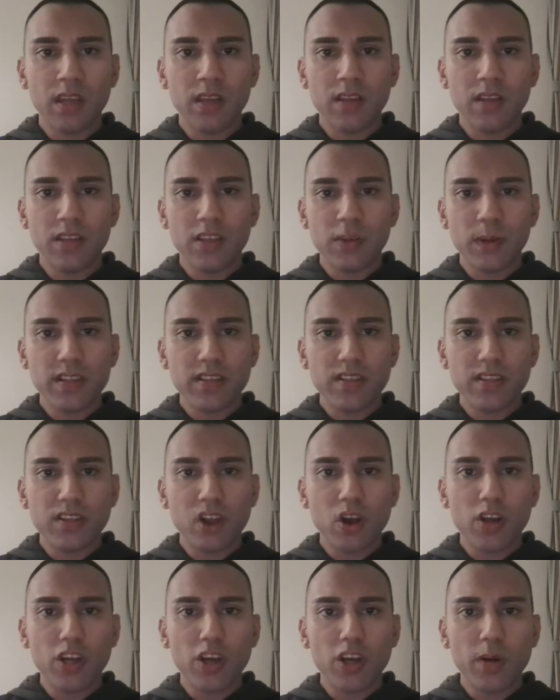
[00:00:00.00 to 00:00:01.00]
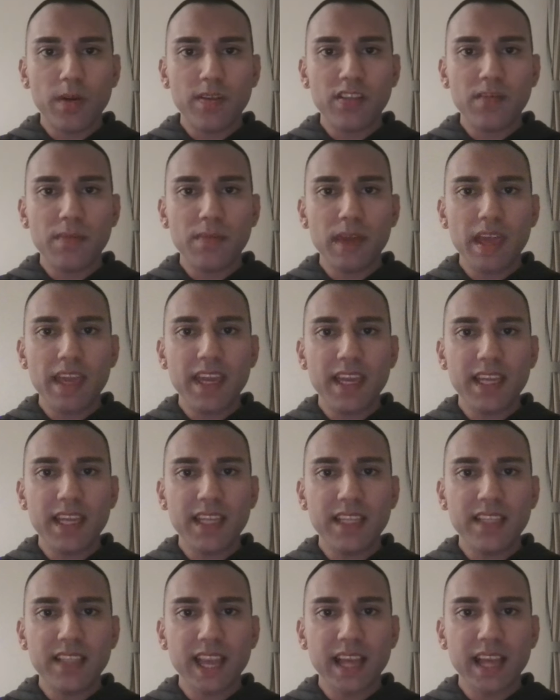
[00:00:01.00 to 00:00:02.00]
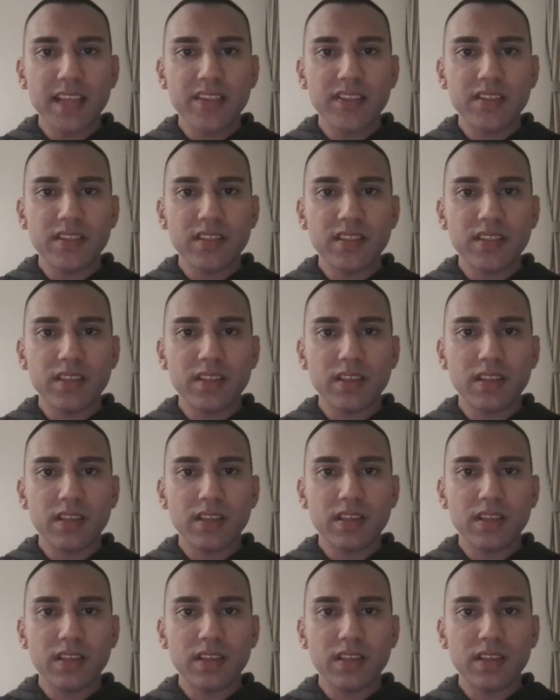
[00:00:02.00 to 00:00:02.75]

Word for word: So it's not going to make any sense